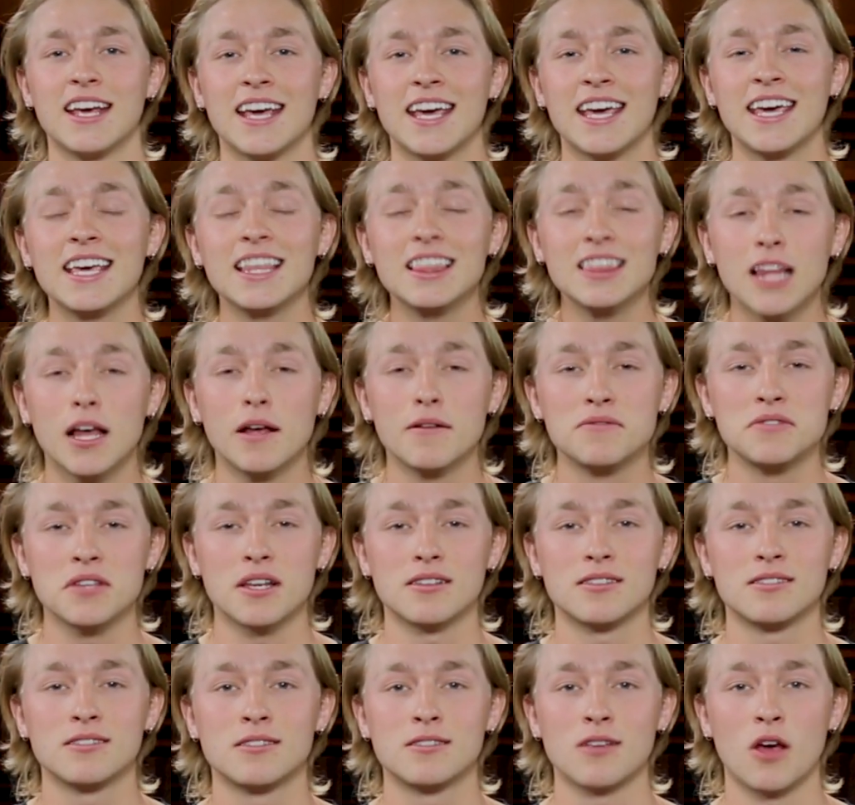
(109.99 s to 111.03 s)
He loves
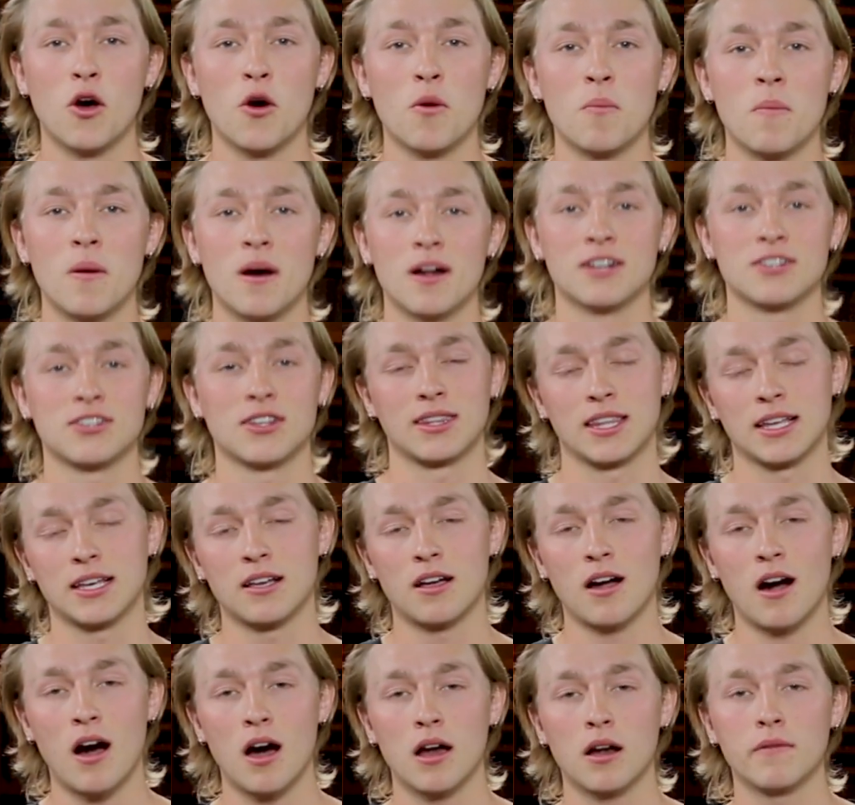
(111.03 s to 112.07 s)
us so much that the
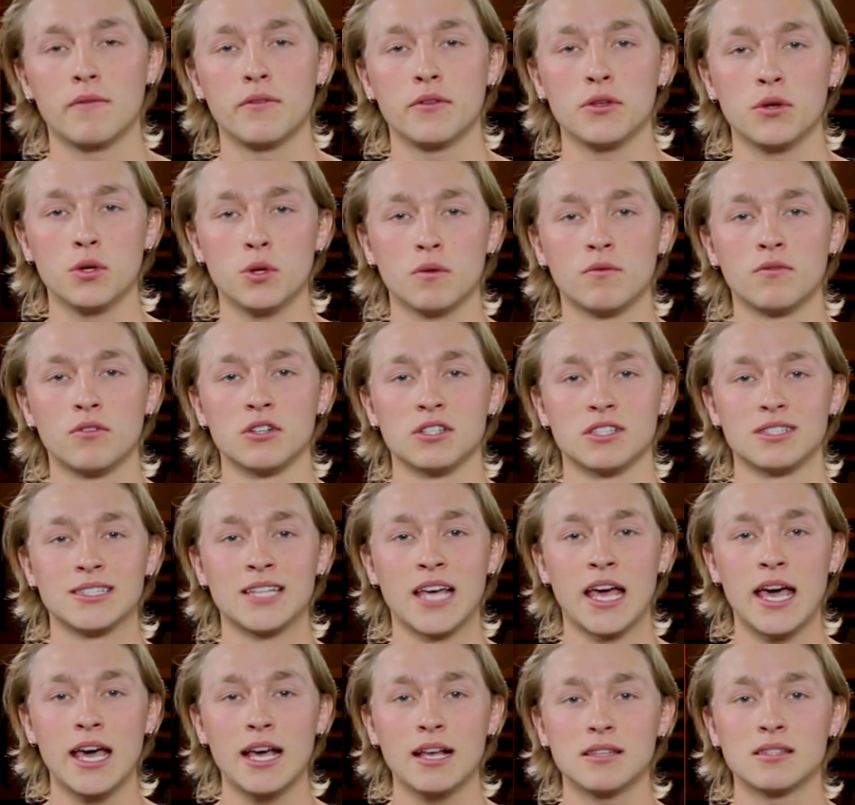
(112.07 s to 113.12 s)
God of the universe
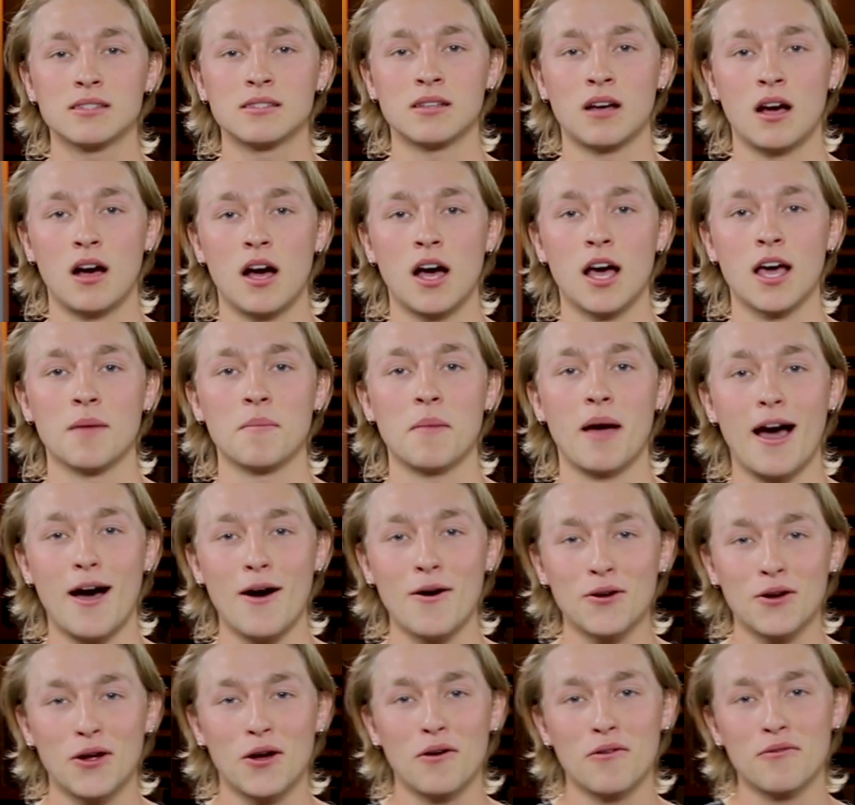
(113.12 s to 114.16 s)
takes time
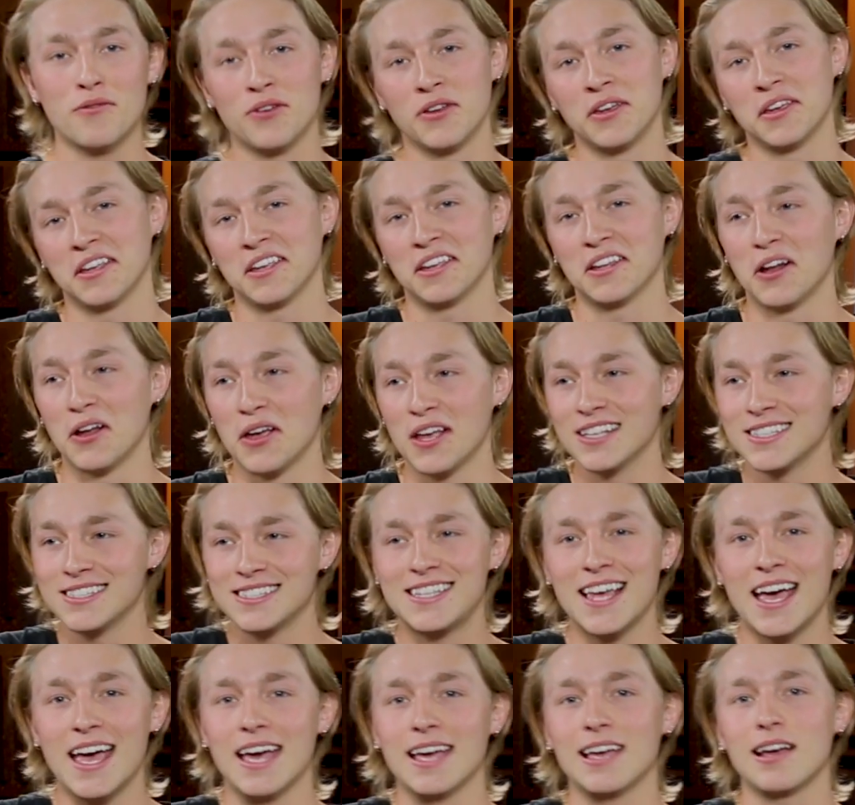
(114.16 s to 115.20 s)
out of, you know, his
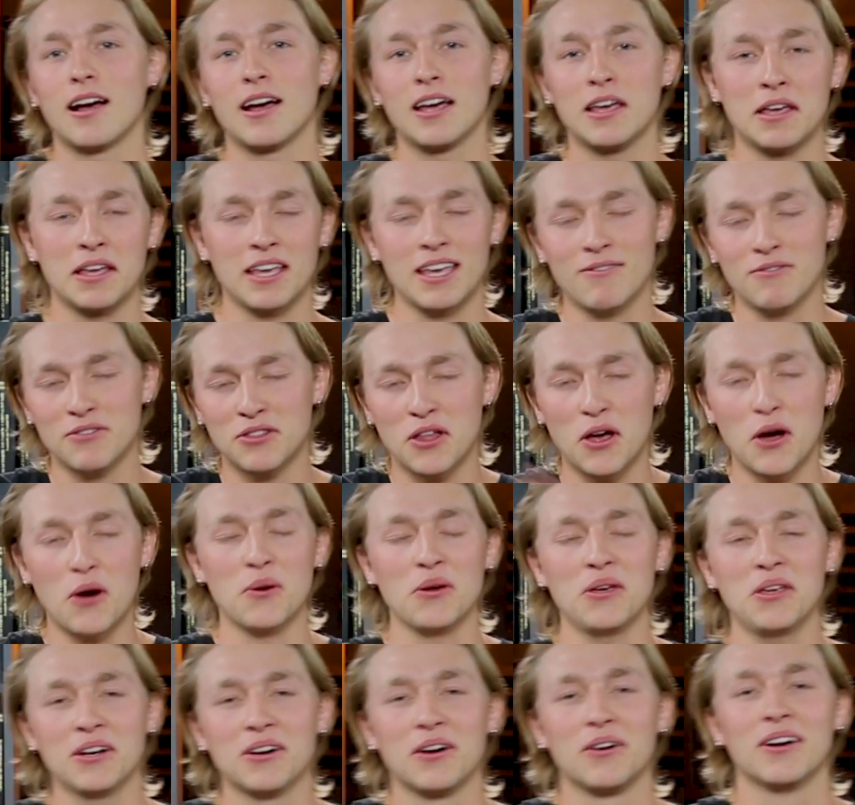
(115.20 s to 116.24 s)
day, even though,
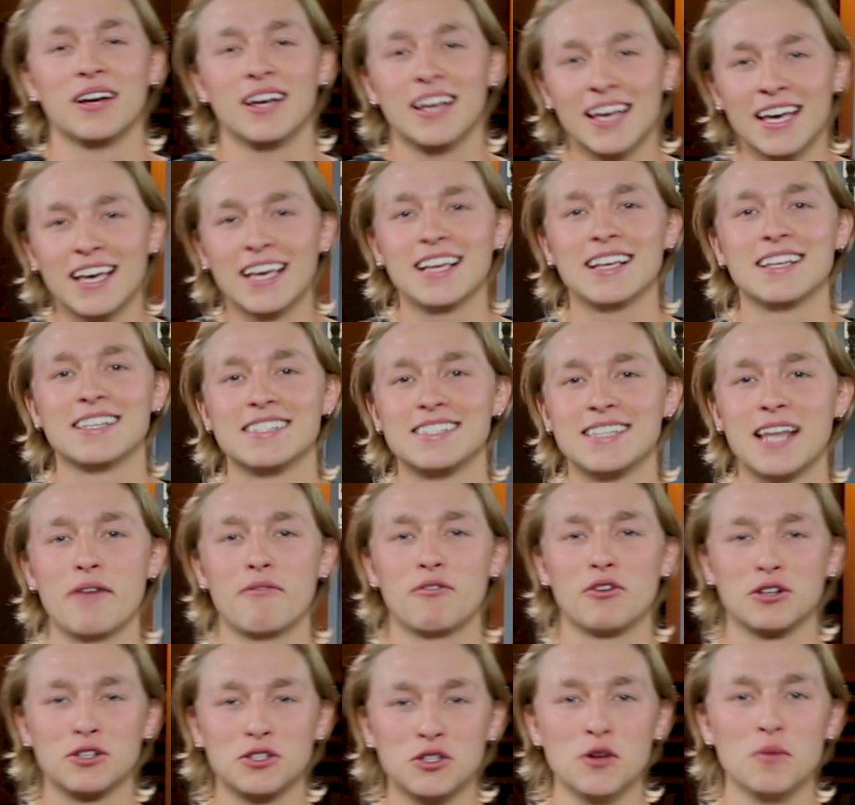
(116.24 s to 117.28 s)
you know, he is
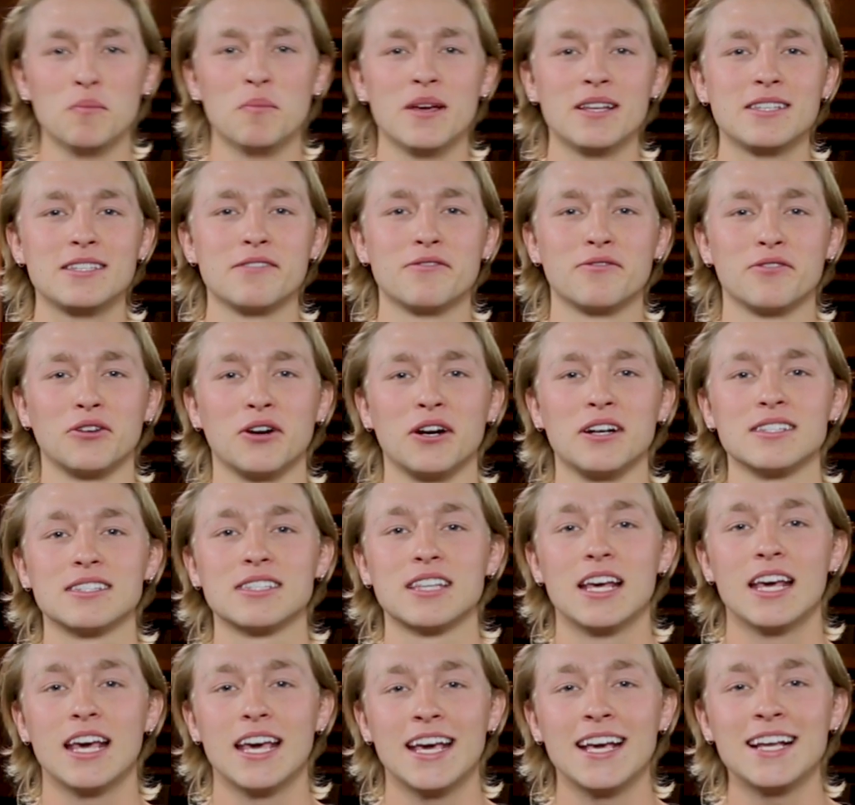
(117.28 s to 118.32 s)
never too busy for us.